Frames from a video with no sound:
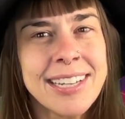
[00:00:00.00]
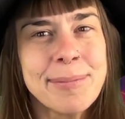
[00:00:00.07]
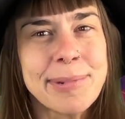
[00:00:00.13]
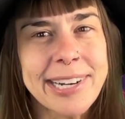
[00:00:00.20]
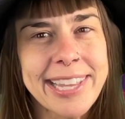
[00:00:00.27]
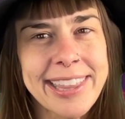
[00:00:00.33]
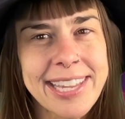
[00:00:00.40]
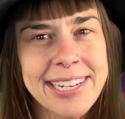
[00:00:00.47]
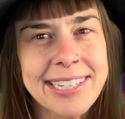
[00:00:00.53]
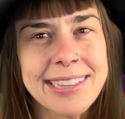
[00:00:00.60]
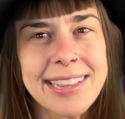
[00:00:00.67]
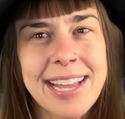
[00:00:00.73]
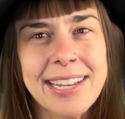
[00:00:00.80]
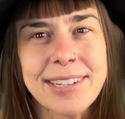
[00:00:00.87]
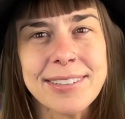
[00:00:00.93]
Breathe in and
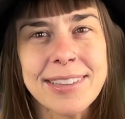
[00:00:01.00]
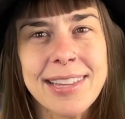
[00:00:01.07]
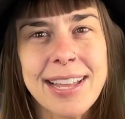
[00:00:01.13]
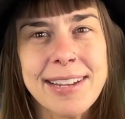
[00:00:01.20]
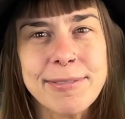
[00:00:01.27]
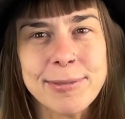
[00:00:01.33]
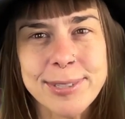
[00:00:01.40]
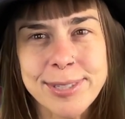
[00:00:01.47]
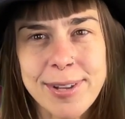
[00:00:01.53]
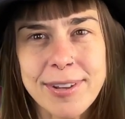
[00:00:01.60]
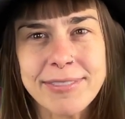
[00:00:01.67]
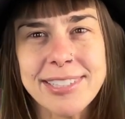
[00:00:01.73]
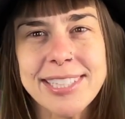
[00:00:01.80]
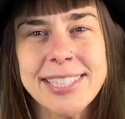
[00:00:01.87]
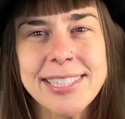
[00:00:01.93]
let your life
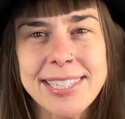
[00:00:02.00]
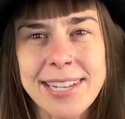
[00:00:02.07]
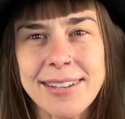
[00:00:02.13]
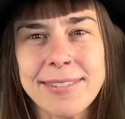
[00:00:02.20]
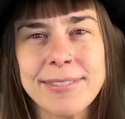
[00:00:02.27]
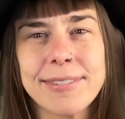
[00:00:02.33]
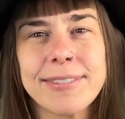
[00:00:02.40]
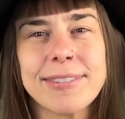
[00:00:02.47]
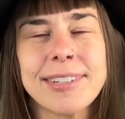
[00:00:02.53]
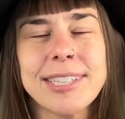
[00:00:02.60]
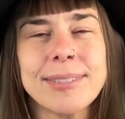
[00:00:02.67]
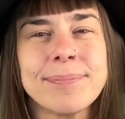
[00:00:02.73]
resolve itself.